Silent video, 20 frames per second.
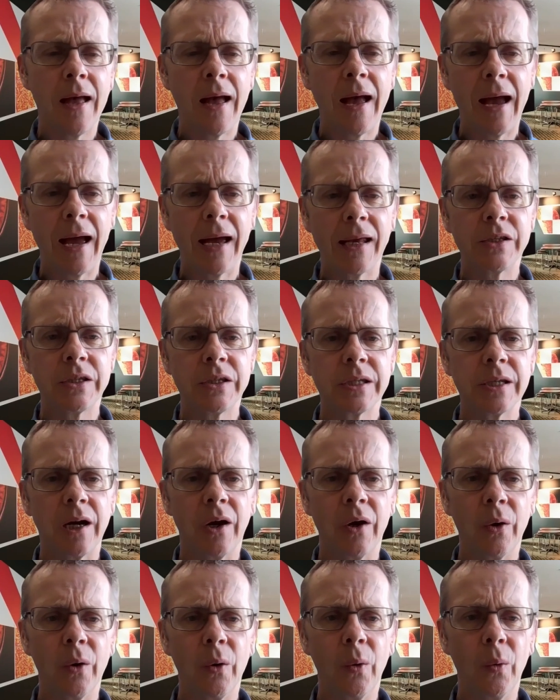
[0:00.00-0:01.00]
And
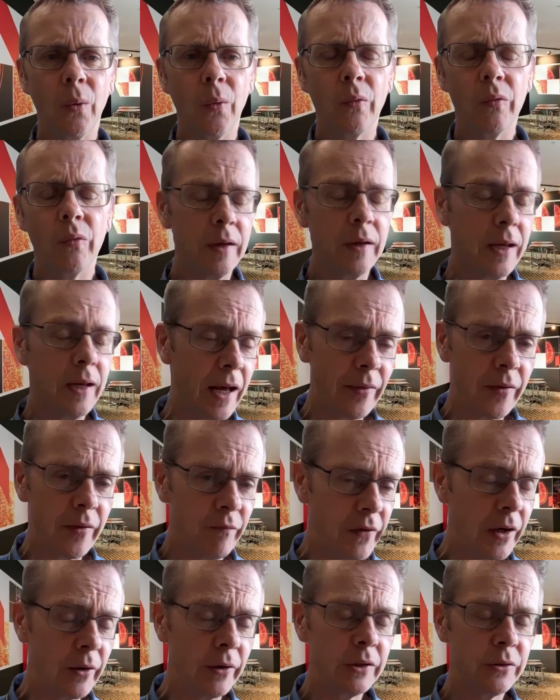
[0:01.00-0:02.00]
so the other
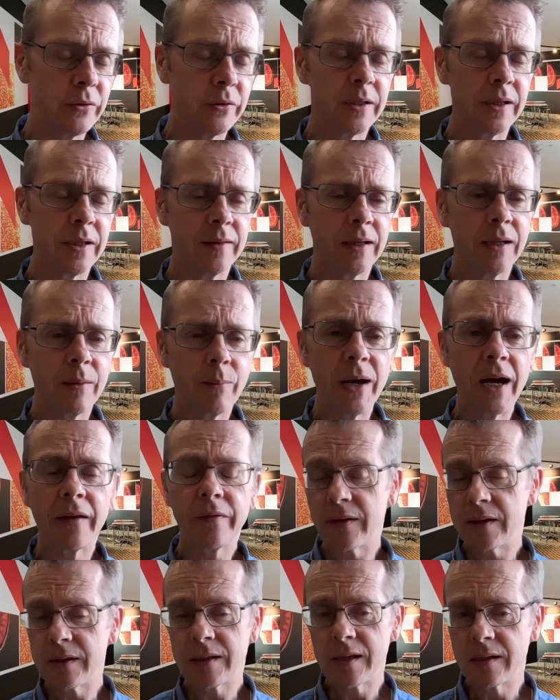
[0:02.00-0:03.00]
very interesting thing about
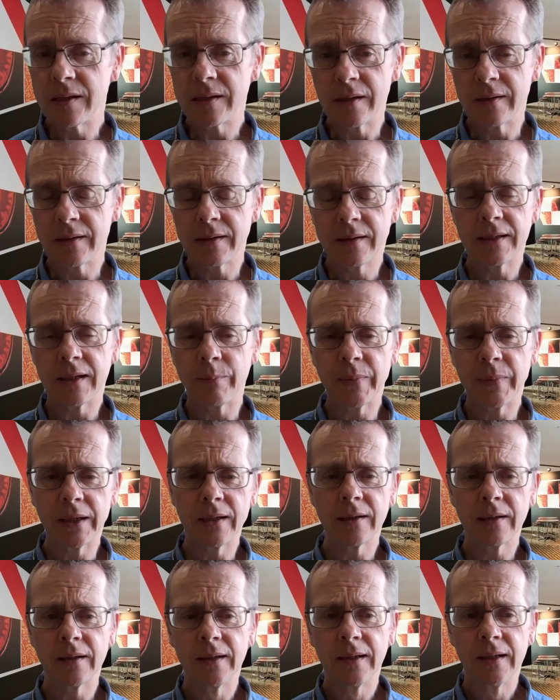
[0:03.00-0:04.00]
this is that
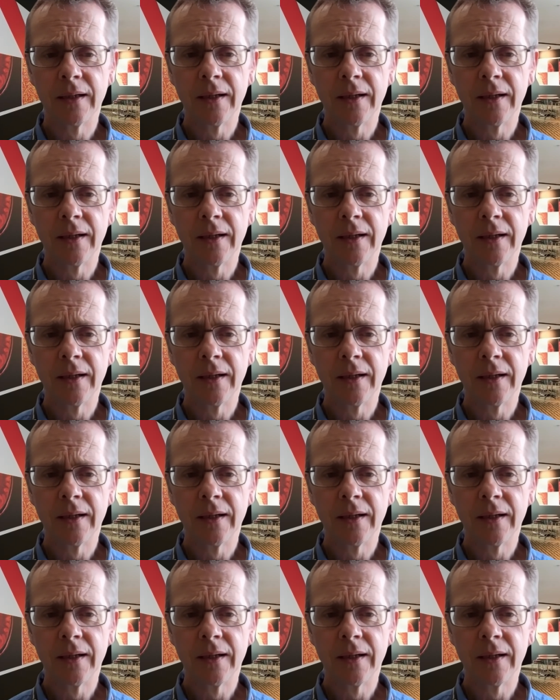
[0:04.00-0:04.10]
something